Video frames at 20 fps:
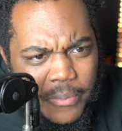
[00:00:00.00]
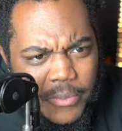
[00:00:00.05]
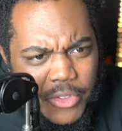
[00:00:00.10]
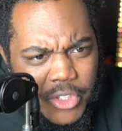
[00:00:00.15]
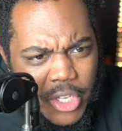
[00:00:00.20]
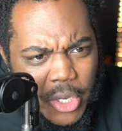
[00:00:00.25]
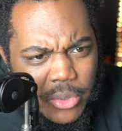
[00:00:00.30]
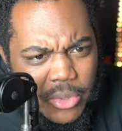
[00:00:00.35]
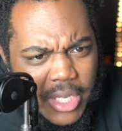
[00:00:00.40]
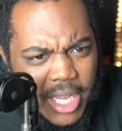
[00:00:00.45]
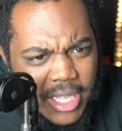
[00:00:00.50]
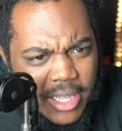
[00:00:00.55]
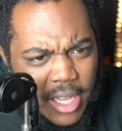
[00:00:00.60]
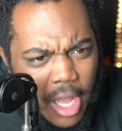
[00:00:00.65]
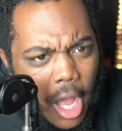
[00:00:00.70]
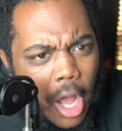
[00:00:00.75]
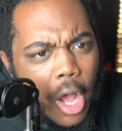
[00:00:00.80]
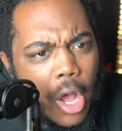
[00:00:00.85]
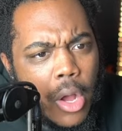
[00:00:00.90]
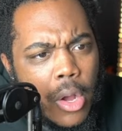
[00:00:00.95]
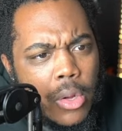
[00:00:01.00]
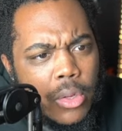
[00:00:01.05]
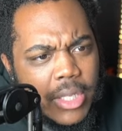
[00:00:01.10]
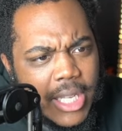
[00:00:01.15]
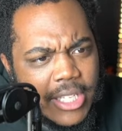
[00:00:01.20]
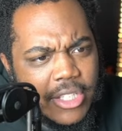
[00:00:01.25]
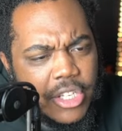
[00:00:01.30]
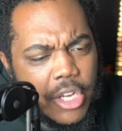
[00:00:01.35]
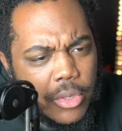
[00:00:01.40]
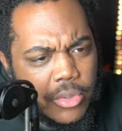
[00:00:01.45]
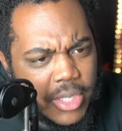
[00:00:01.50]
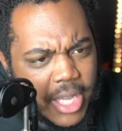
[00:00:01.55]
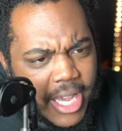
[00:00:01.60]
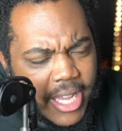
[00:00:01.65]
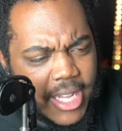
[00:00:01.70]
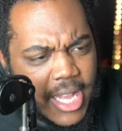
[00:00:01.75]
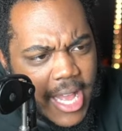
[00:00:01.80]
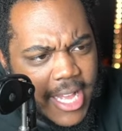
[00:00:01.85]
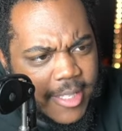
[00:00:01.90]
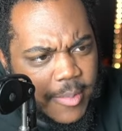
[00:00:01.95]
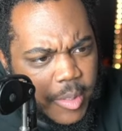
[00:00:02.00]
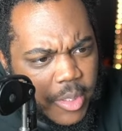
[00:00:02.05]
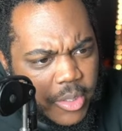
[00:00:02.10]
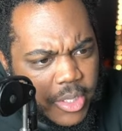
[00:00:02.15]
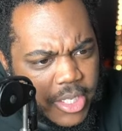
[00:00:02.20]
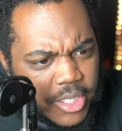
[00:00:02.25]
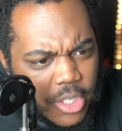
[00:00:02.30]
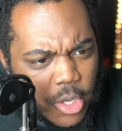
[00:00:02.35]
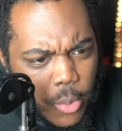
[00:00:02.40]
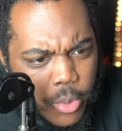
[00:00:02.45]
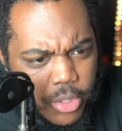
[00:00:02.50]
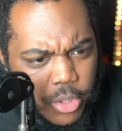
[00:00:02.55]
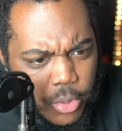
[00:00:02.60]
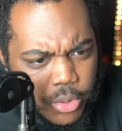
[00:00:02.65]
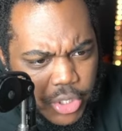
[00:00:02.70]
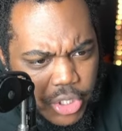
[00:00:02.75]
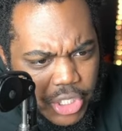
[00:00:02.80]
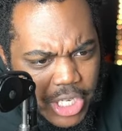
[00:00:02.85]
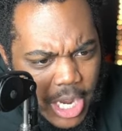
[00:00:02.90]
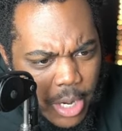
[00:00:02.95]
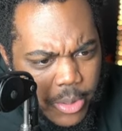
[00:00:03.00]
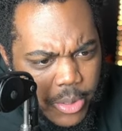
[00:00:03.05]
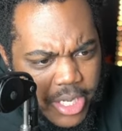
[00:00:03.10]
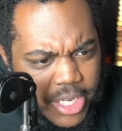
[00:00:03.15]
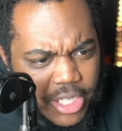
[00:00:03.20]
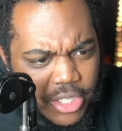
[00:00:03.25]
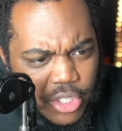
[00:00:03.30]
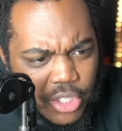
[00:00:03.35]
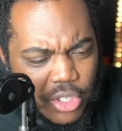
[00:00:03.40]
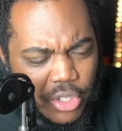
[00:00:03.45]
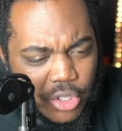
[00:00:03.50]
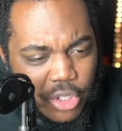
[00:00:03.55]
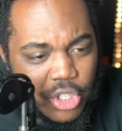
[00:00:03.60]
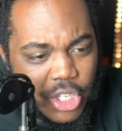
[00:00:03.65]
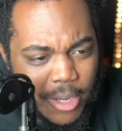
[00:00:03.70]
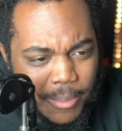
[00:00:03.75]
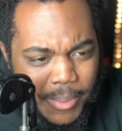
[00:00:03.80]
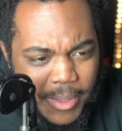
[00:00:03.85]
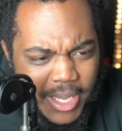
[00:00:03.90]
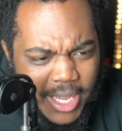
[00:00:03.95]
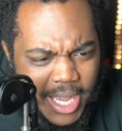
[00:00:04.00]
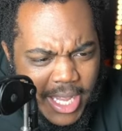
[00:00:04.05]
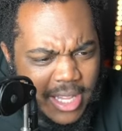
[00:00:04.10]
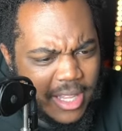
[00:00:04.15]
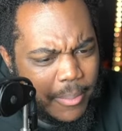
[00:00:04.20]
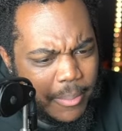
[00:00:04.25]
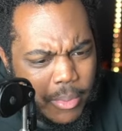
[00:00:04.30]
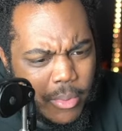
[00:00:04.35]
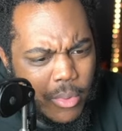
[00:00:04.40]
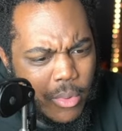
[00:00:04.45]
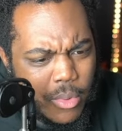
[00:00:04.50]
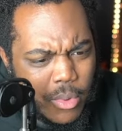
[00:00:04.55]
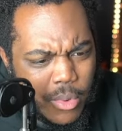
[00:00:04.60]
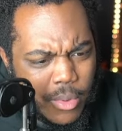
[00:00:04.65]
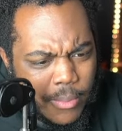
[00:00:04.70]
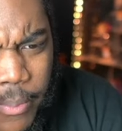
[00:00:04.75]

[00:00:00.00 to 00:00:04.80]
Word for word: Josuke. Oh, that's Josuke in the hospital. He's going towards the shower. He's jumping in the pool,